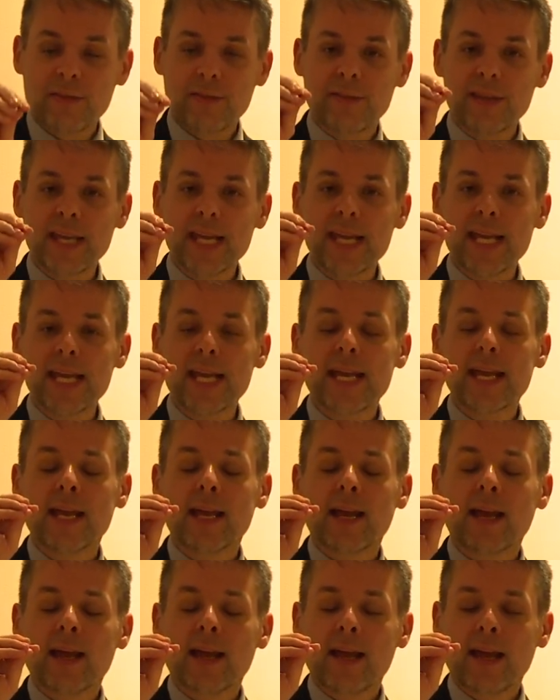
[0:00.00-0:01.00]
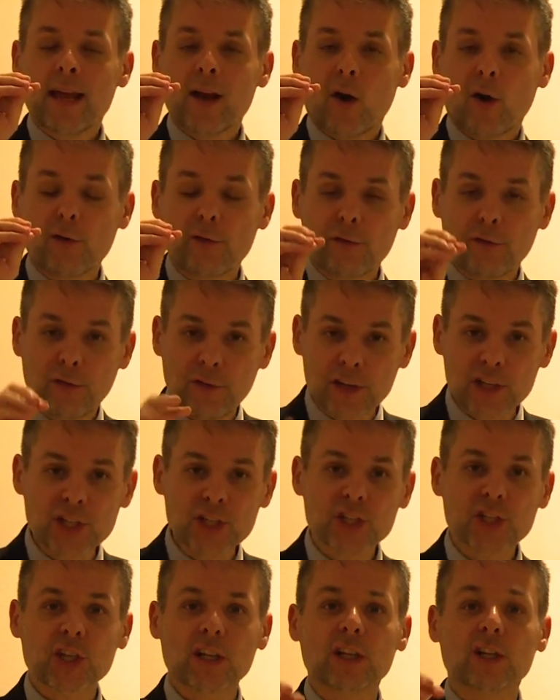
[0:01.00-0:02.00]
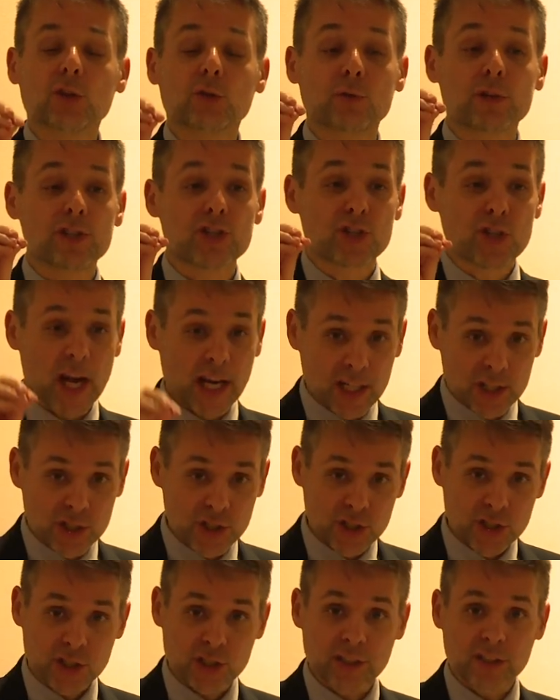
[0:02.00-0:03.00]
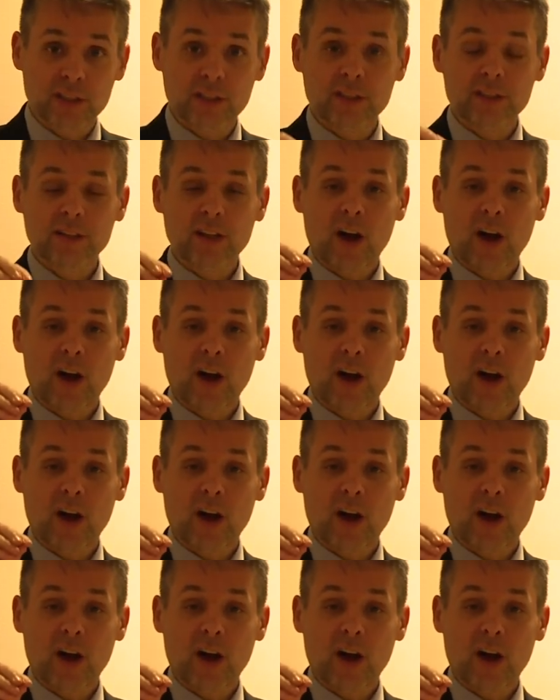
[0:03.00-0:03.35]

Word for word: the official rejection